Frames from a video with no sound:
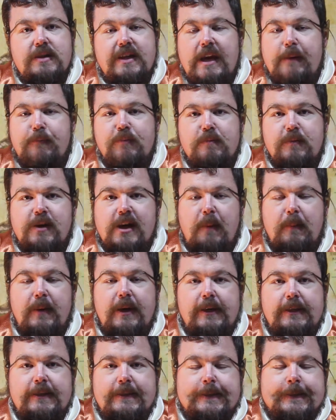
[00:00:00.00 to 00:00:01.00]
keep them
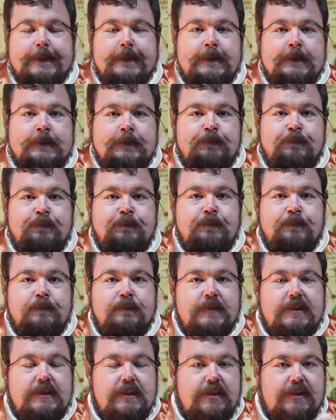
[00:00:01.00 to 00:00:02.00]
coming.
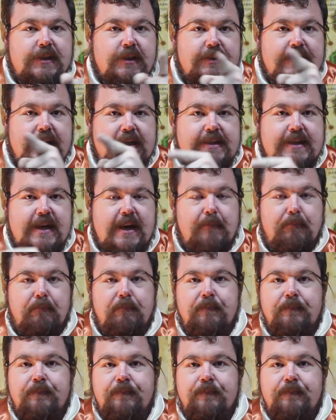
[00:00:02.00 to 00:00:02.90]
Until next time,